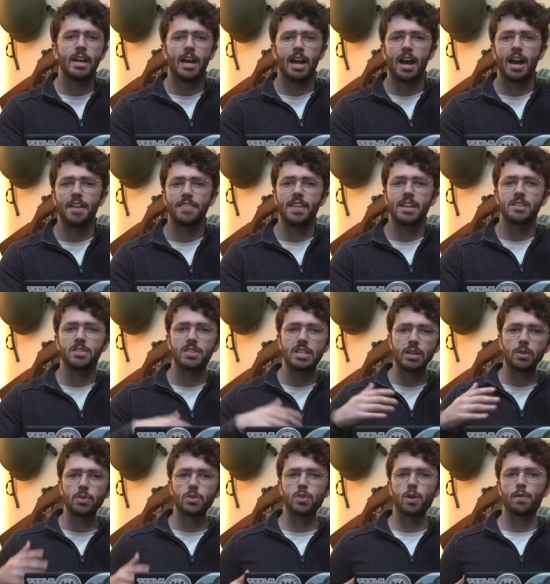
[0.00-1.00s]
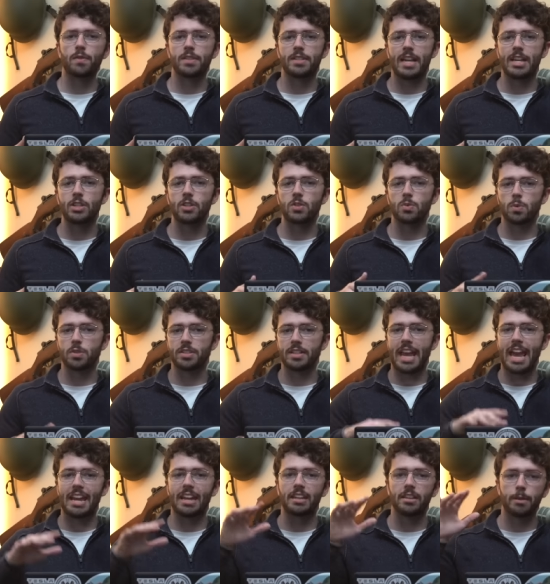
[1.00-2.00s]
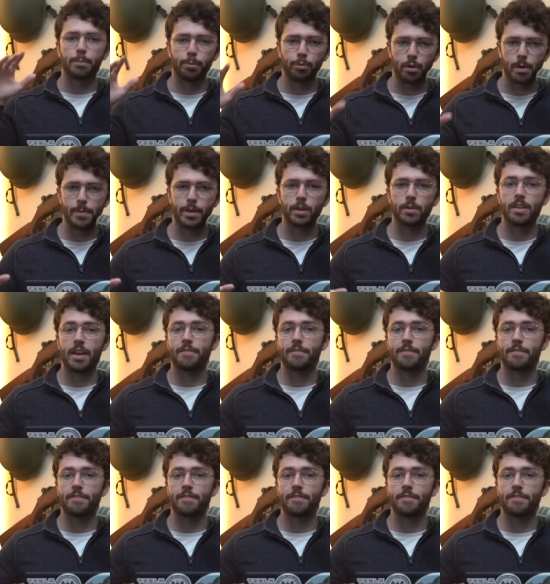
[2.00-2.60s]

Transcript: uh, and then his Secret Service agents were scanning the perimeter.